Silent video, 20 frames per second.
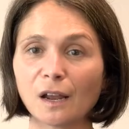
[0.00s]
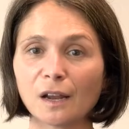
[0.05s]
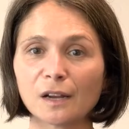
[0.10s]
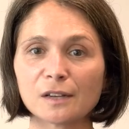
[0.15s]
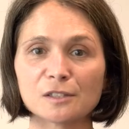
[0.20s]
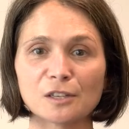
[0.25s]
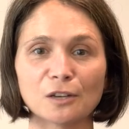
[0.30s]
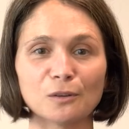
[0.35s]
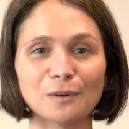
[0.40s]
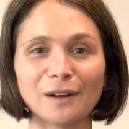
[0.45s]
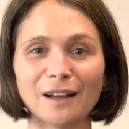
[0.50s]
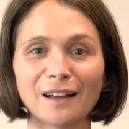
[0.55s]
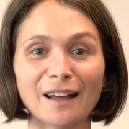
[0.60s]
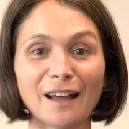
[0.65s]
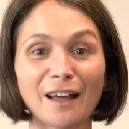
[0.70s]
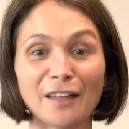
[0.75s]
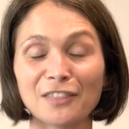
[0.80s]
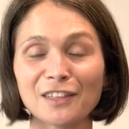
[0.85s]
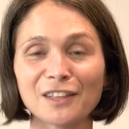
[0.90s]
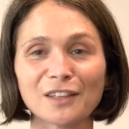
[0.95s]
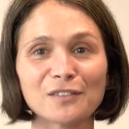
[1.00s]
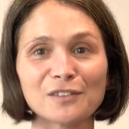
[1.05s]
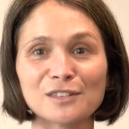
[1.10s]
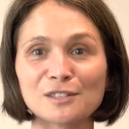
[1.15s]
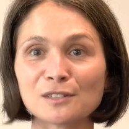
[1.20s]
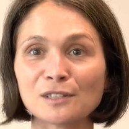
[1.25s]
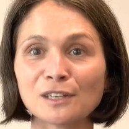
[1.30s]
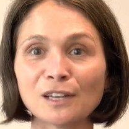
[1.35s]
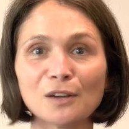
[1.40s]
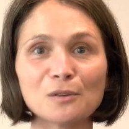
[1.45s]
So I think
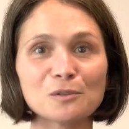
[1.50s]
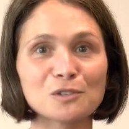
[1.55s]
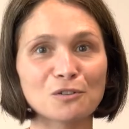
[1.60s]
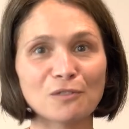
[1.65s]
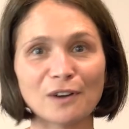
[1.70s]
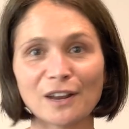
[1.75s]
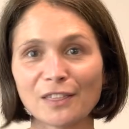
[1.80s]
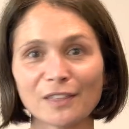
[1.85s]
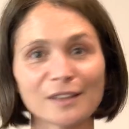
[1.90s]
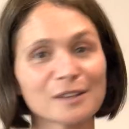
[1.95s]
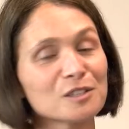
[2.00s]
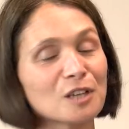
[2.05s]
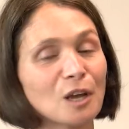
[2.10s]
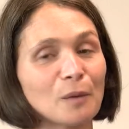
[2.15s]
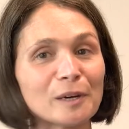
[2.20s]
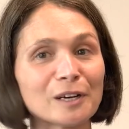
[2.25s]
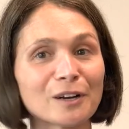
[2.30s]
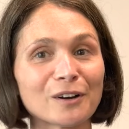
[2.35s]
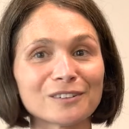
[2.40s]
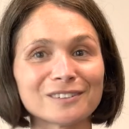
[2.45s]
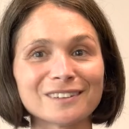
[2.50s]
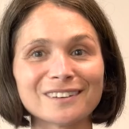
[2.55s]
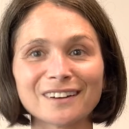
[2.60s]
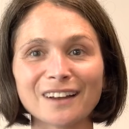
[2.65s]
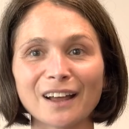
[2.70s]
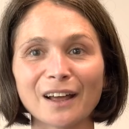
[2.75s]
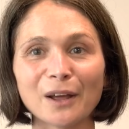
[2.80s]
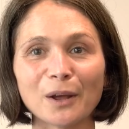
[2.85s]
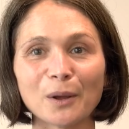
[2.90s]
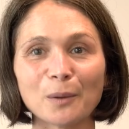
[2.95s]
there's loads of great things going on,
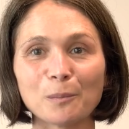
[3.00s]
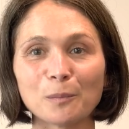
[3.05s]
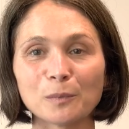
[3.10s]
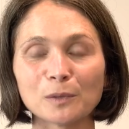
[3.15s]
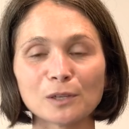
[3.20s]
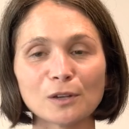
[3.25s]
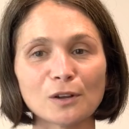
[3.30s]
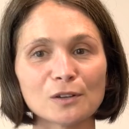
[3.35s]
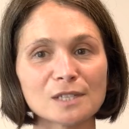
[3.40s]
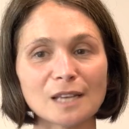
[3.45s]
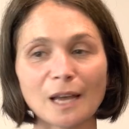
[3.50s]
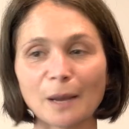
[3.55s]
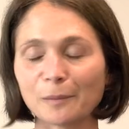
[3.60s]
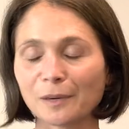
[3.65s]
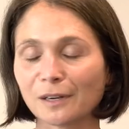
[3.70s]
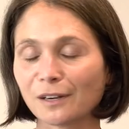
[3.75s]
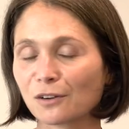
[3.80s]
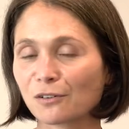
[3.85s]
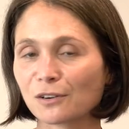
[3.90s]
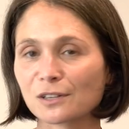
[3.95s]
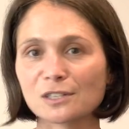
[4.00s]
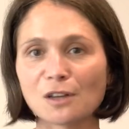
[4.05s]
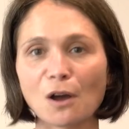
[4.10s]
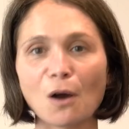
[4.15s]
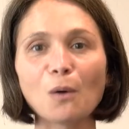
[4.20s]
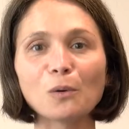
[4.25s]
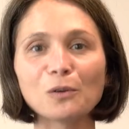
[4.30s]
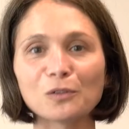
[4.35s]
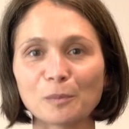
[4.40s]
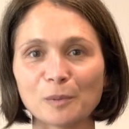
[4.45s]
lots happening across the
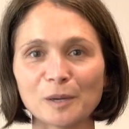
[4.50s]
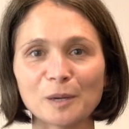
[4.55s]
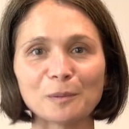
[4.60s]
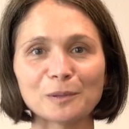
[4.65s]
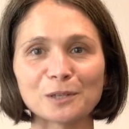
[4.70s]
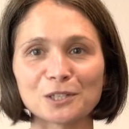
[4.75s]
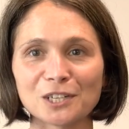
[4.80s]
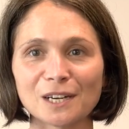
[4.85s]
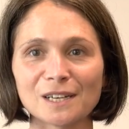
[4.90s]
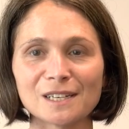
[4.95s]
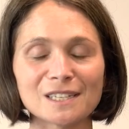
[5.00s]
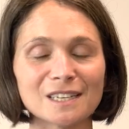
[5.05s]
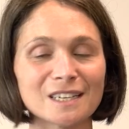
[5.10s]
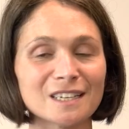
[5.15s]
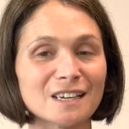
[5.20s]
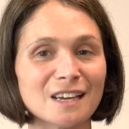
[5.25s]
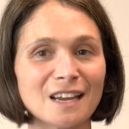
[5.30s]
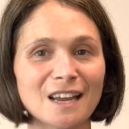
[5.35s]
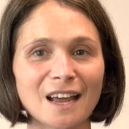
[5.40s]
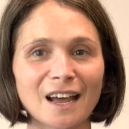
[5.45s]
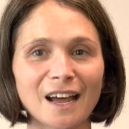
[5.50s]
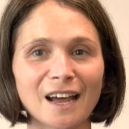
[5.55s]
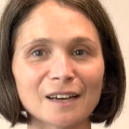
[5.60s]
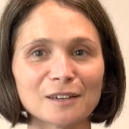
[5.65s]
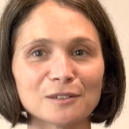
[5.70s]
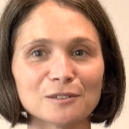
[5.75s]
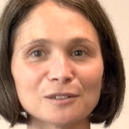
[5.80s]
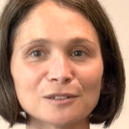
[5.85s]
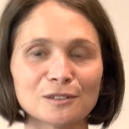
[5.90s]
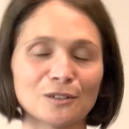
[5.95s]
whole of the people agenda,
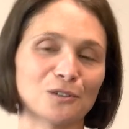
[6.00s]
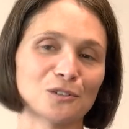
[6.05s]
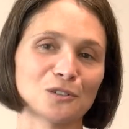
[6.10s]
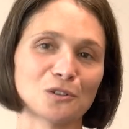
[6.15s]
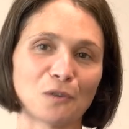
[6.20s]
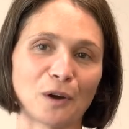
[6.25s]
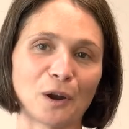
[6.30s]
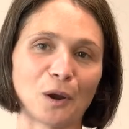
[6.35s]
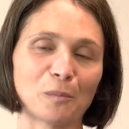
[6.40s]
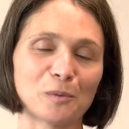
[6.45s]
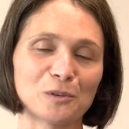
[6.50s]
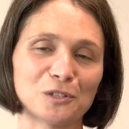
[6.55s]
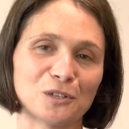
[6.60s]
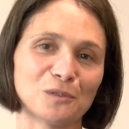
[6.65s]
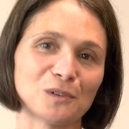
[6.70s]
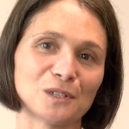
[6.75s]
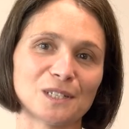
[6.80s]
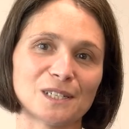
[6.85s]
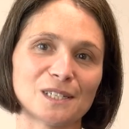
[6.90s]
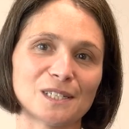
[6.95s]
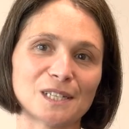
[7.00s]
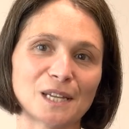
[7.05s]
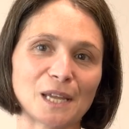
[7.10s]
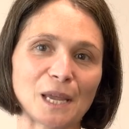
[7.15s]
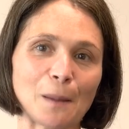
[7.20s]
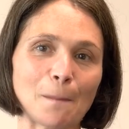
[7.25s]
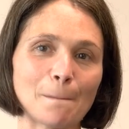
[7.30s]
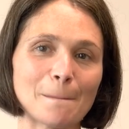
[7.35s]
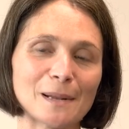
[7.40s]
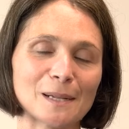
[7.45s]
and lots of great opportunities to
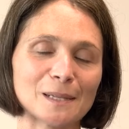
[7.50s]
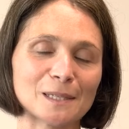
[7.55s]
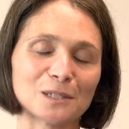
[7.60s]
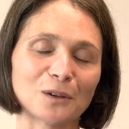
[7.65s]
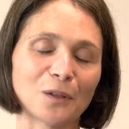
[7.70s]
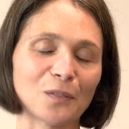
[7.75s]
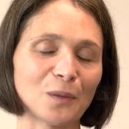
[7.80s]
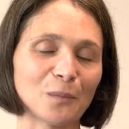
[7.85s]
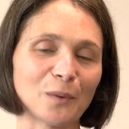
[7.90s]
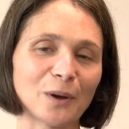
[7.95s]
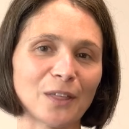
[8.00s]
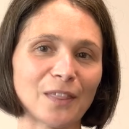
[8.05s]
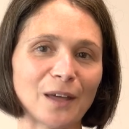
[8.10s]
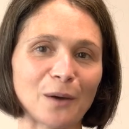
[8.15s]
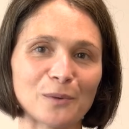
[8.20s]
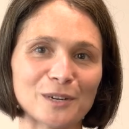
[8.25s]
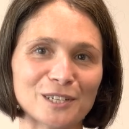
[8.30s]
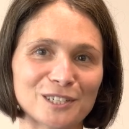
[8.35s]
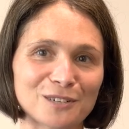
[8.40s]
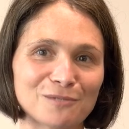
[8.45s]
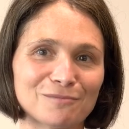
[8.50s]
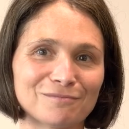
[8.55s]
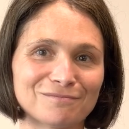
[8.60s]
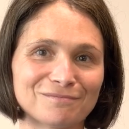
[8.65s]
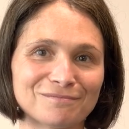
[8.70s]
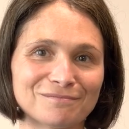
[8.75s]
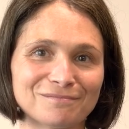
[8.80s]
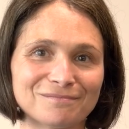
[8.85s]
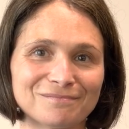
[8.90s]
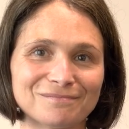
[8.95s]
keep building on the work that
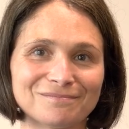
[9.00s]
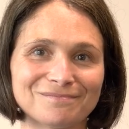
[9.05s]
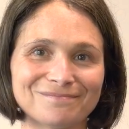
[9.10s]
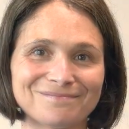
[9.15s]
we do.